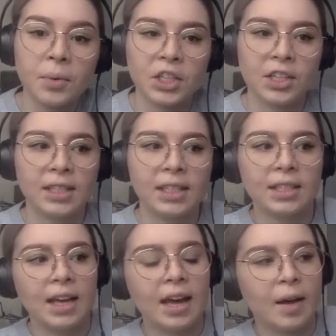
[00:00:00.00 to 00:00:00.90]
which
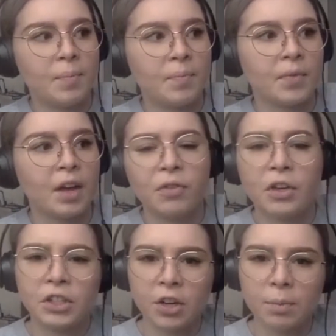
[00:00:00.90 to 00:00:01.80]
is a
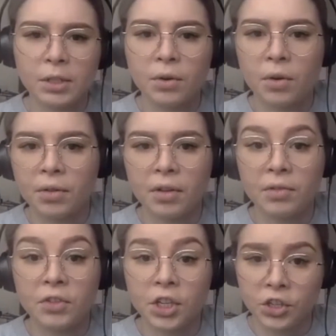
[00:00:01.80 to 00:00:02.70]
few stops north
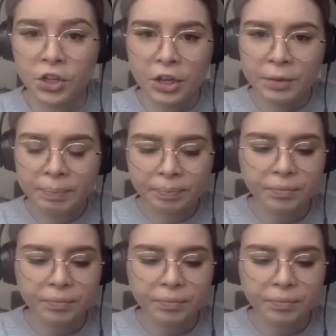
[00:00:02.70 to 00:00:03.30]
of Shinjuku.